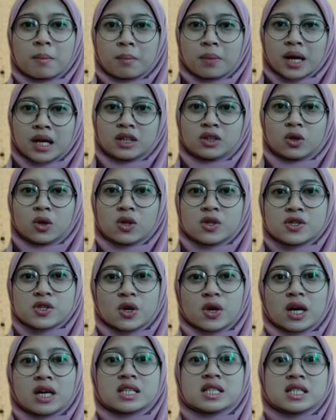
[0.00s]
but
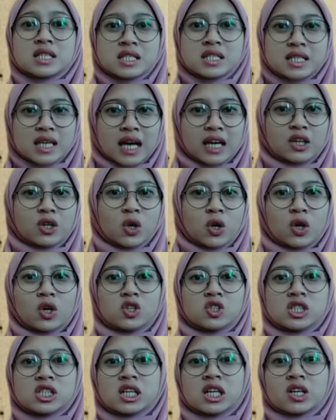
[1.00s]
also a
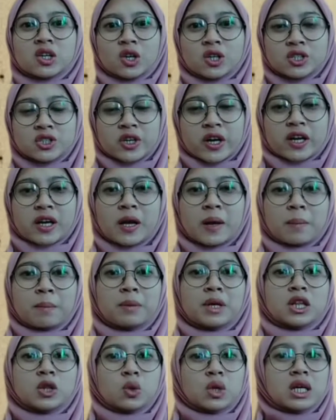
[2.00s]
psychological contract
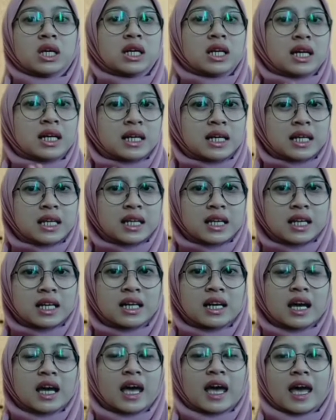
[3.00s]
between the
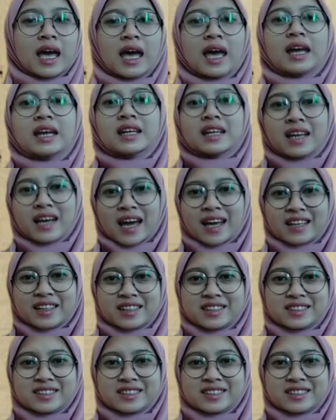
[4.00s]
leader and God.